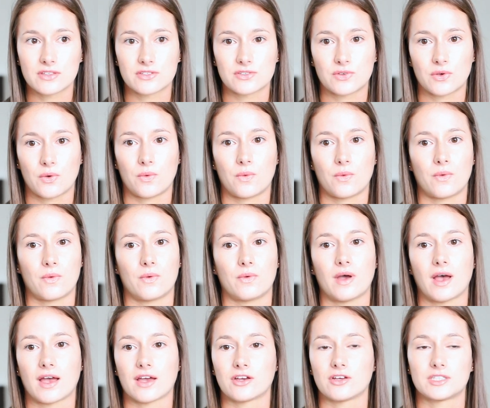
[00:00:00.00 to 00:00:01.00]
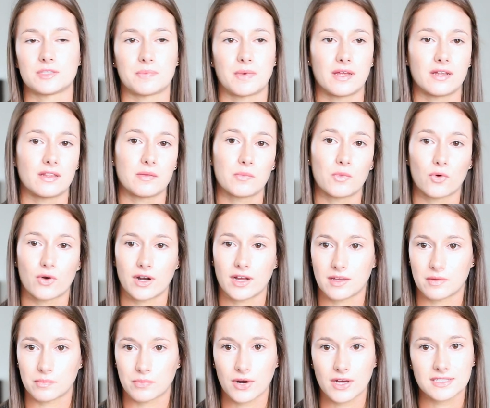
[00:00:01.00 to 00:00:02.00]
So I could spend the morning
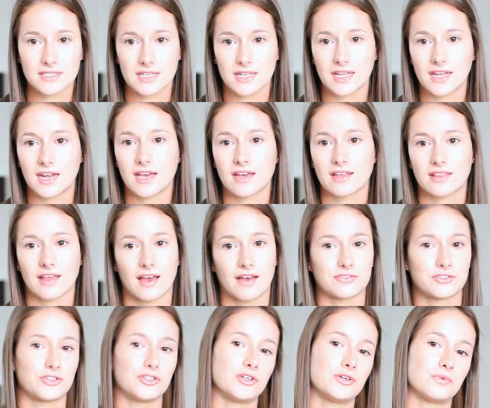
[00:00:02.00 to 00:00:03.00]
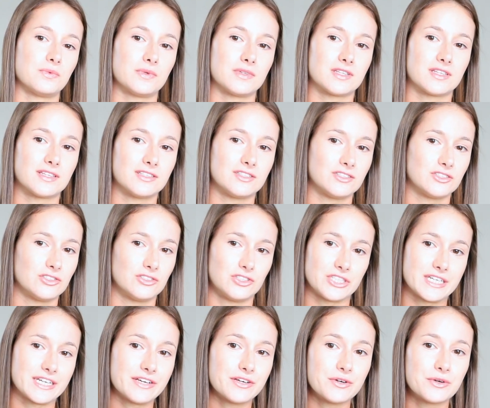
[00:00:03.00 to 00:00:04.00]
in breast clinic, afternoon with
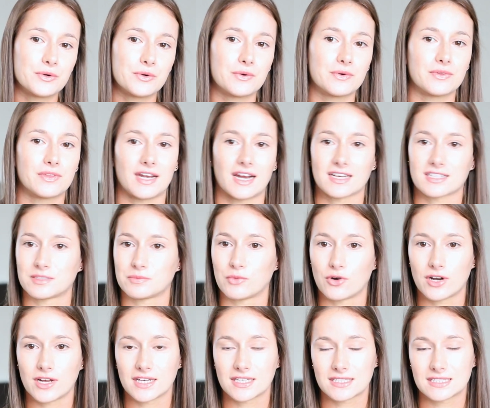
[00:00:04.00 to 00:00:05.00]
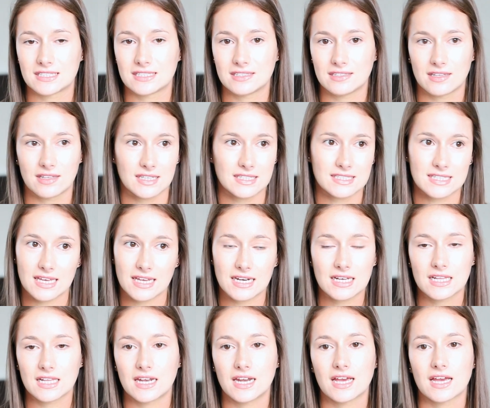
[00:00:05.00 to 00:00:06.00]
GU, the next morning in the skin
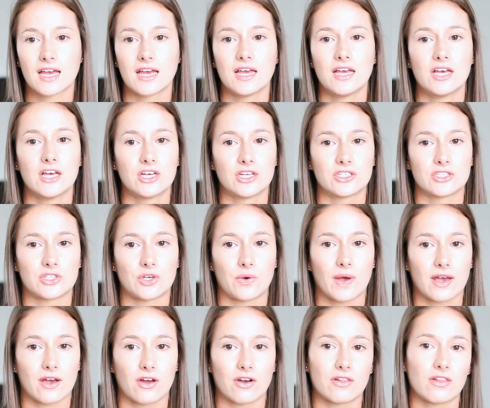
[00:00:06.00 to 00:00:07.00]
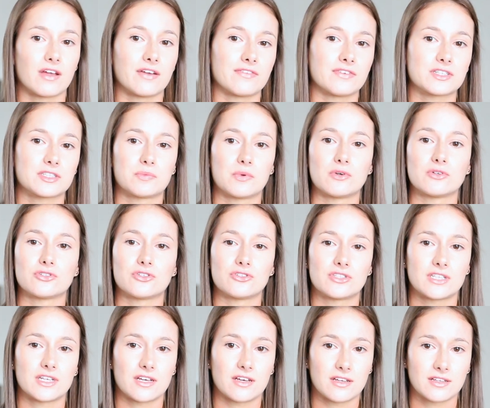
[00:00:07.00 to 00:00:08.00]
clinic. So I got a lot of exposure
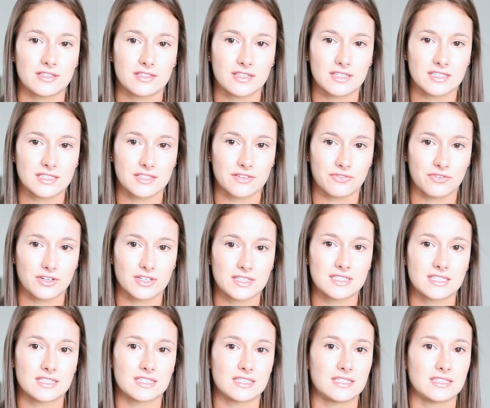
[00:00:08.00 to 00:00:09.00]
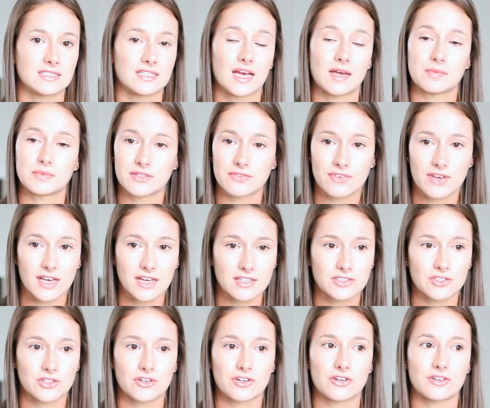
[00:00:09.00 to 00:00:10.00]
to the different types of
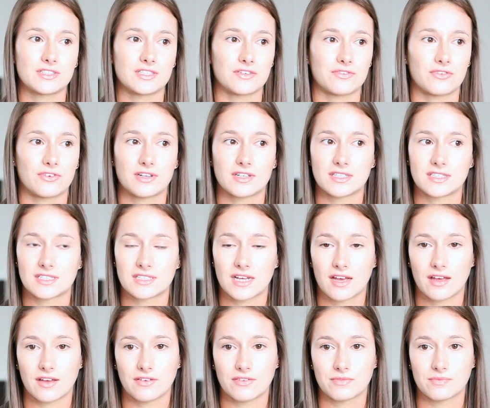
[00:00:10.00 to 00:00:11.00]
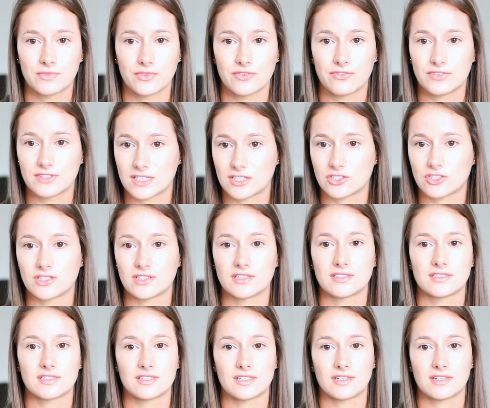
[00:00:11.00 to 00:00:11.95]
cancer, different uh, physicians.